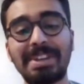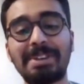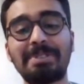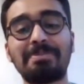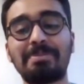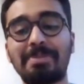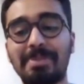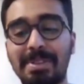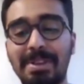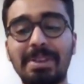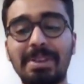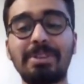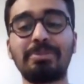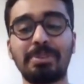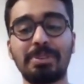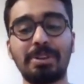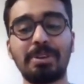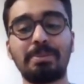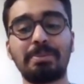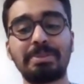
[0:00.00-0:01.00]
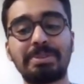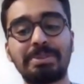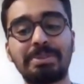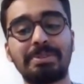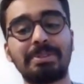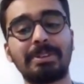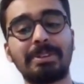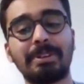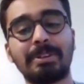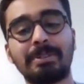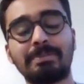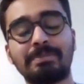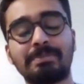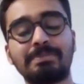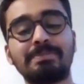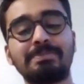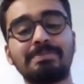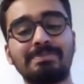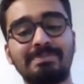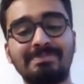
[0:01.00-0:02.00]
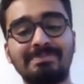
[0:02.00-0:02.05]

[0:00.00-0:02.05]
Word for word: Yeah, thank you for the opportunity. Thank you.